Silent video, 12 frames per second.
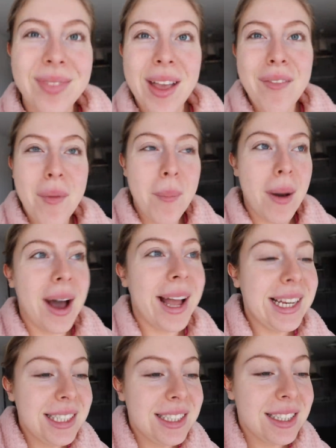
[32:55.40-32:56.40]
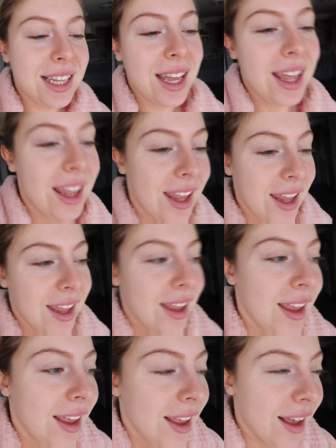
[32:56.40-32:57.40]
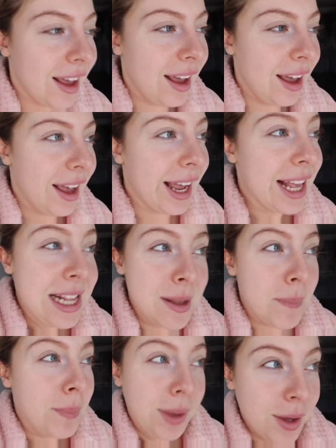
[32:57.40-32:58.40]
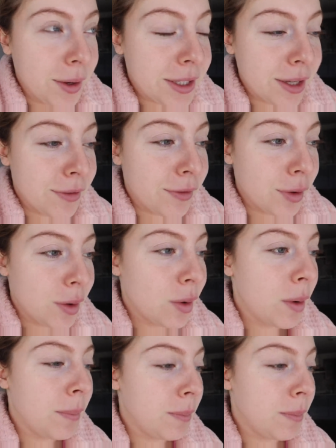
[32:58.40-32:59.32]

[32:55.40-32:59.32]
never mind. Uh, it is a beautiful,